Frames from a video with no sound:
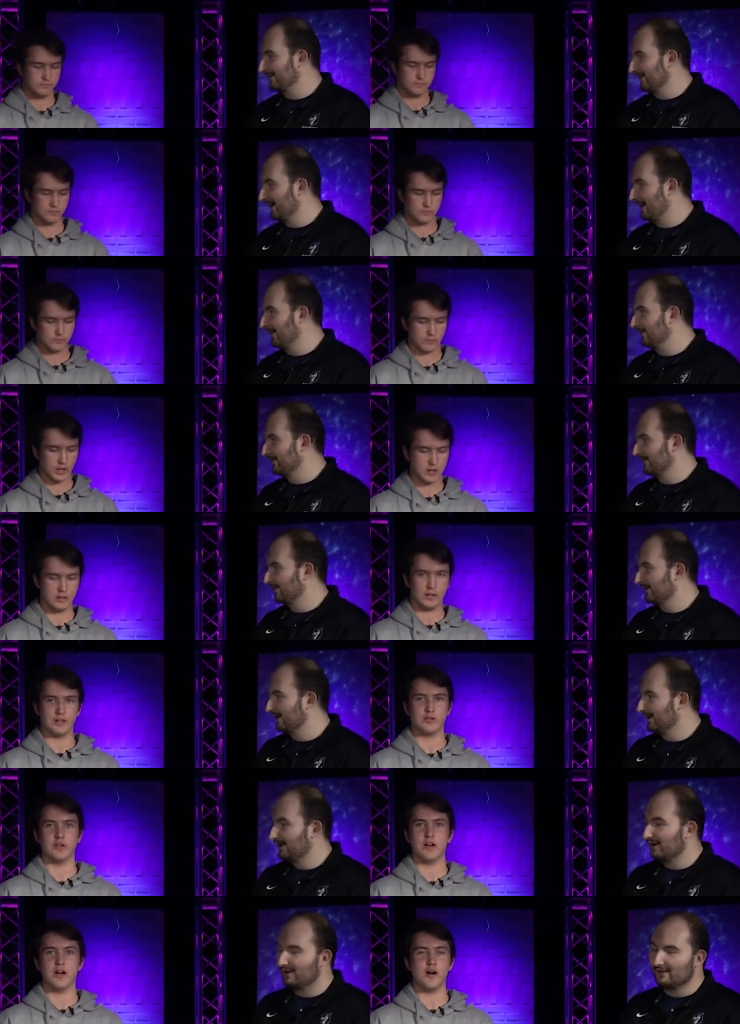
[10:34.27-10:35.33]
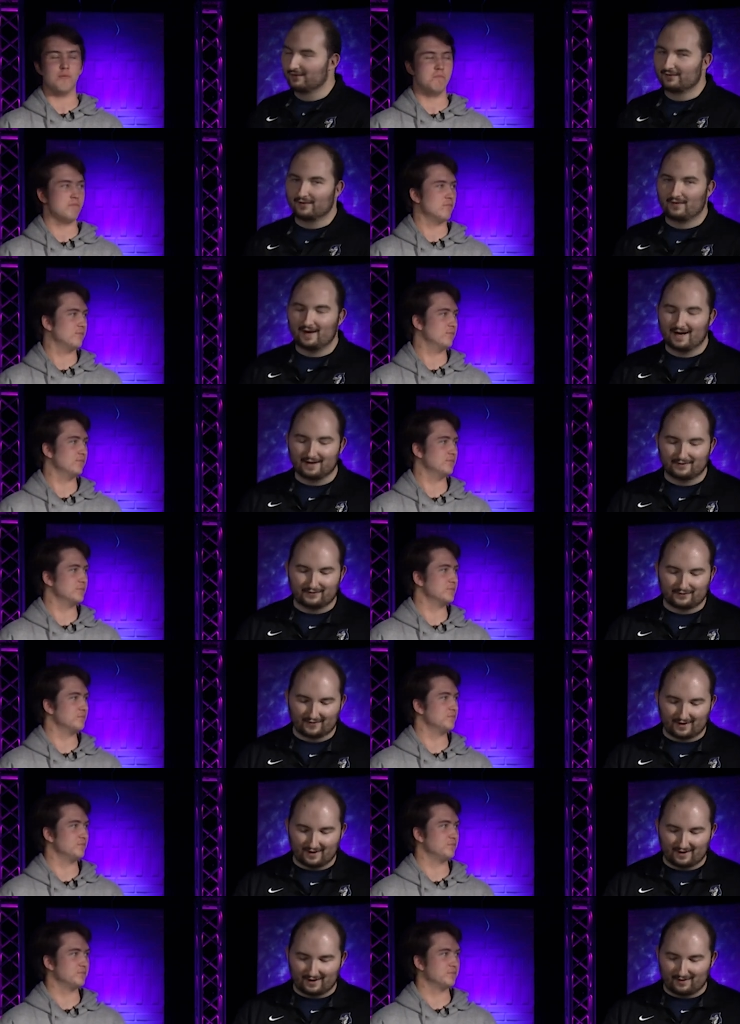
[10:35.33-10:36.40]
Speaker 1: left. Let's go. So that's,
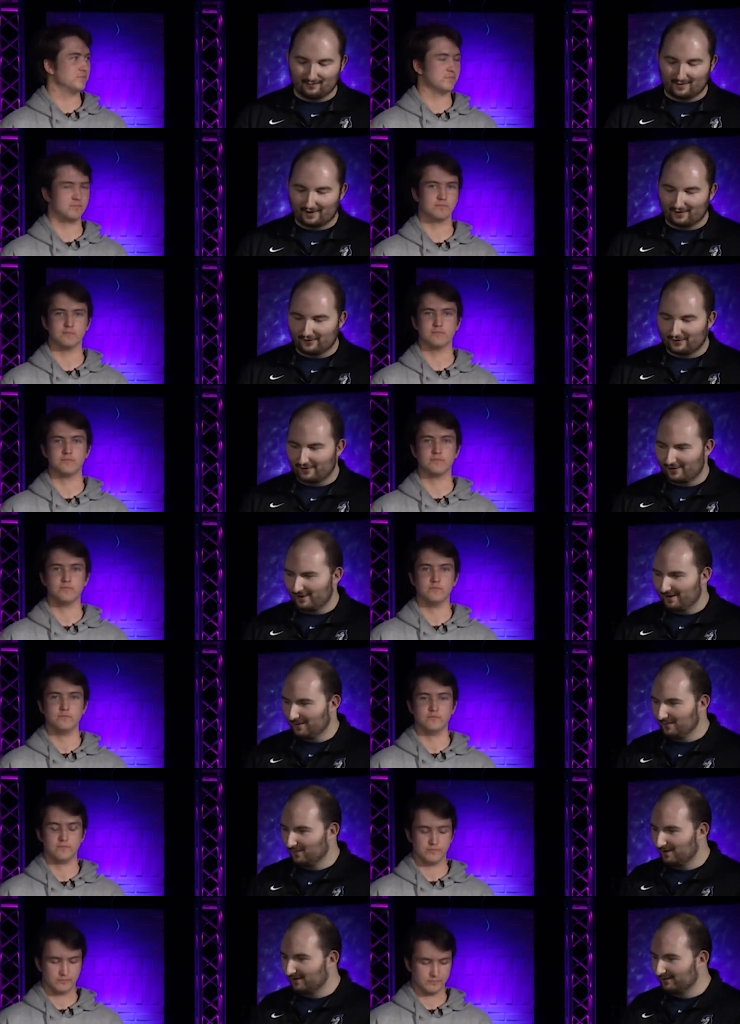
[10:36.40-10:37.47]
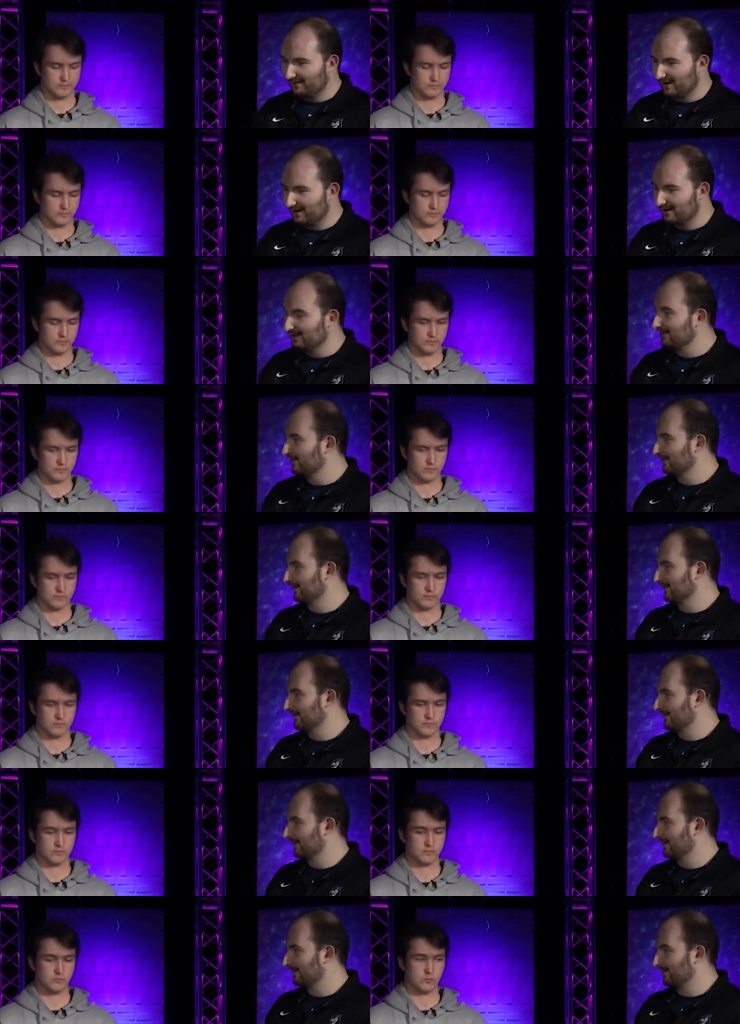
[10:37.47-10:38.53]
uh, what, 31 seconds?
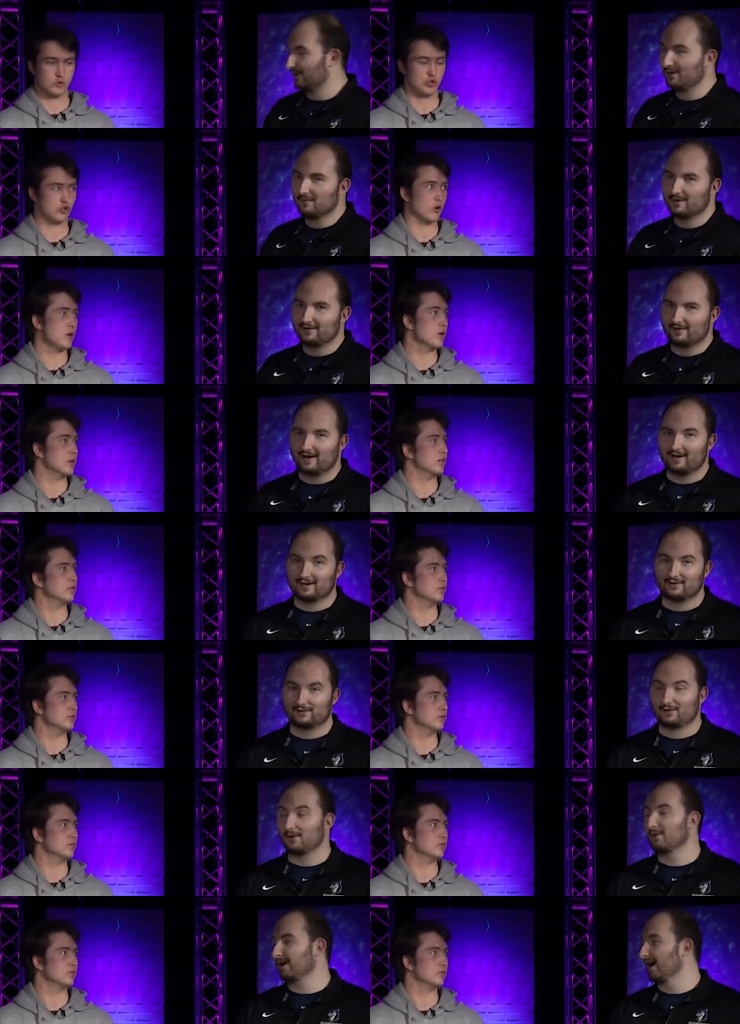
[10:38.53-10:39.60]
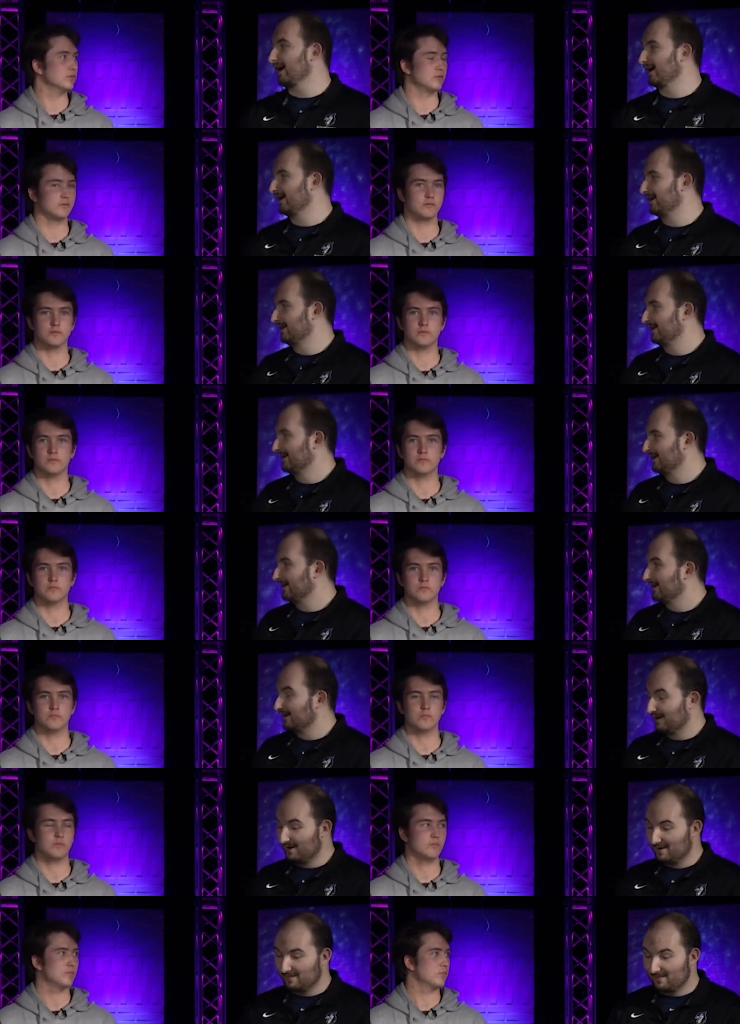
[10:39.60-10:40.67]
31 sure. seconds, okay.
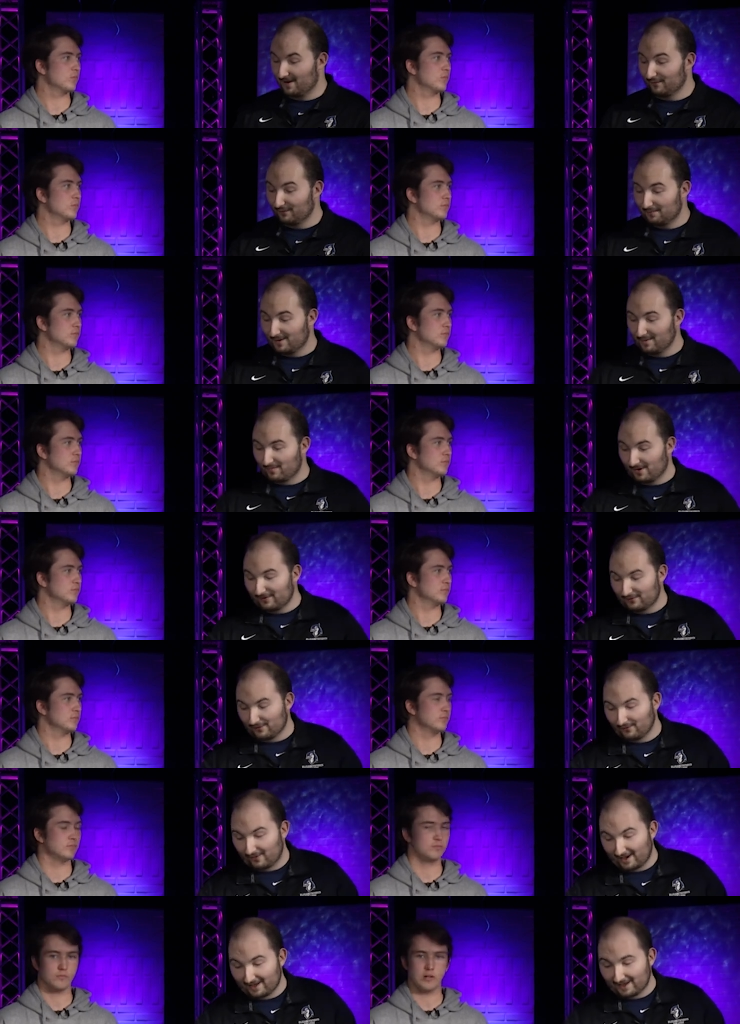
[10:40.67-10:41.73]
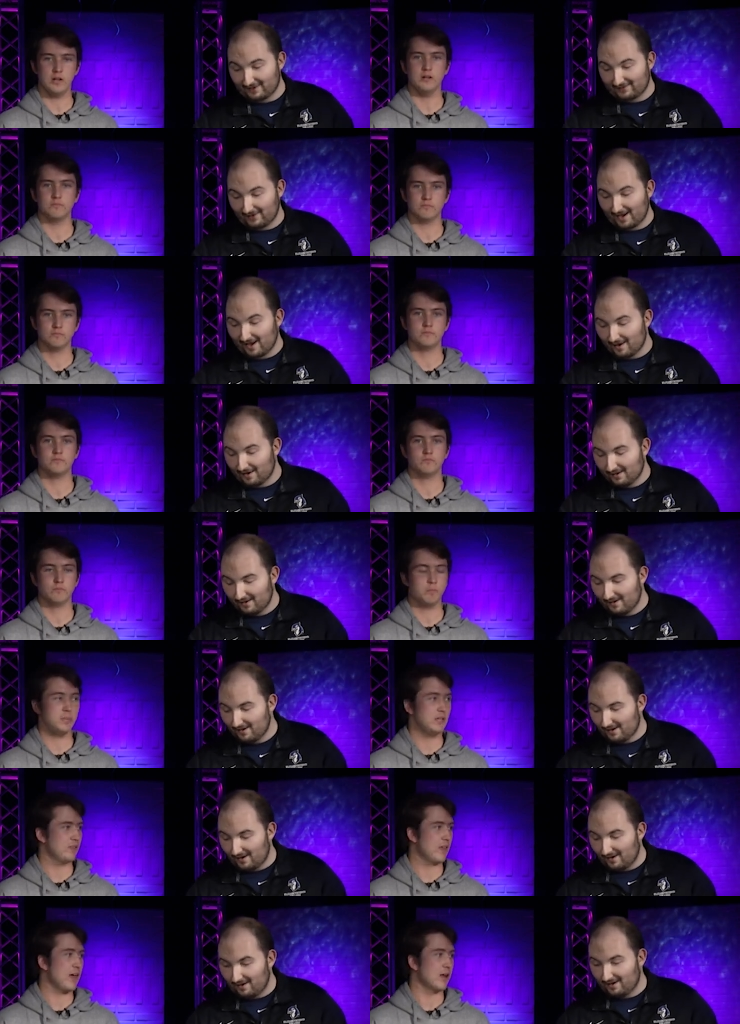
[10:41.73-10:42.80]
Um, that was pretty impressive, I gotta say.
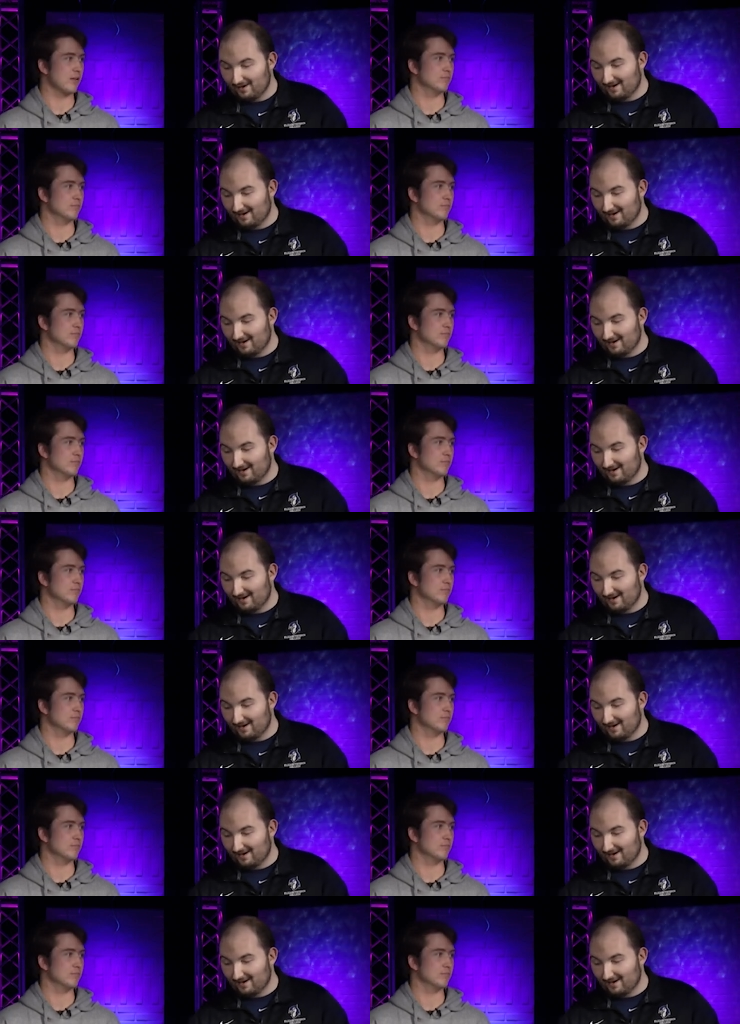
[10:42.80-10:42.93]
Beat that?